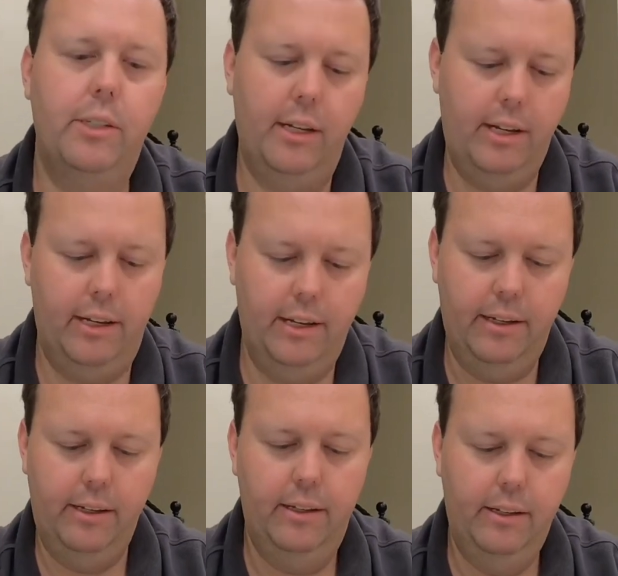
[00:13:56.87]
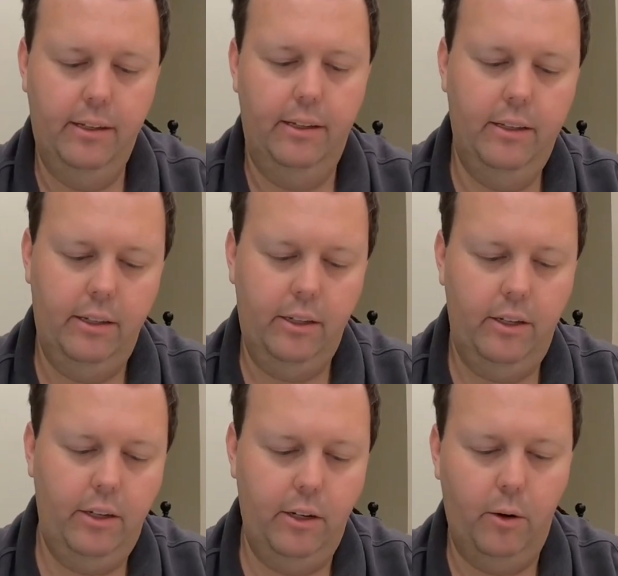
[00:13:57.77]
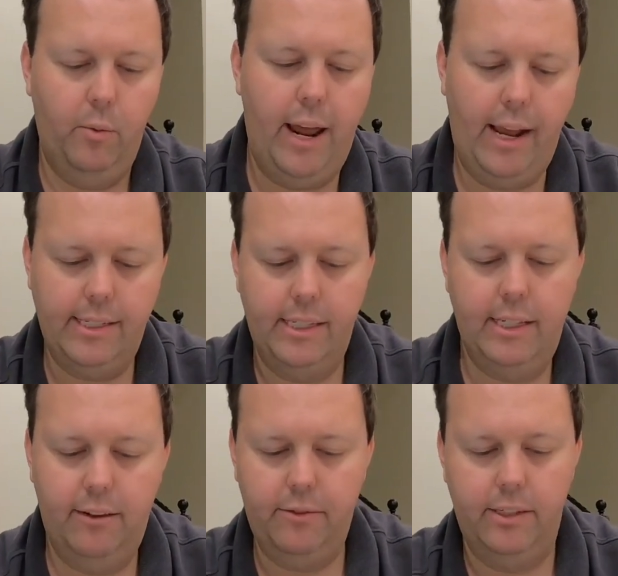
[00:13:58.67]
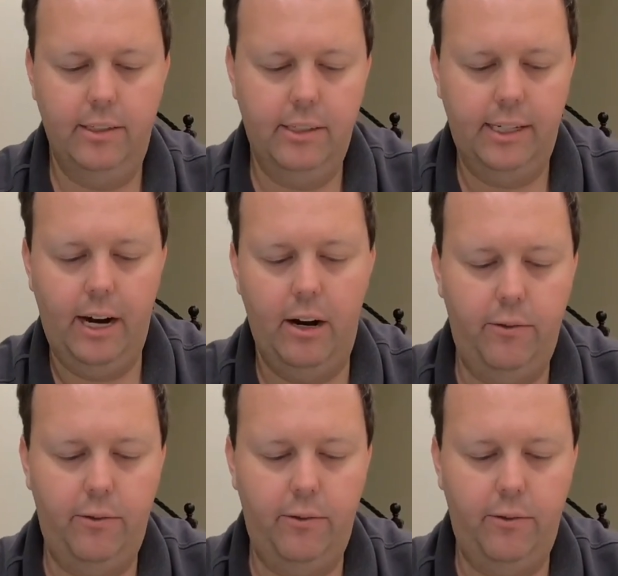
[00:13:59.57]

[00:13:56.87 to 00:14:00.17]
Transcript: you know, rags and stuff to carry.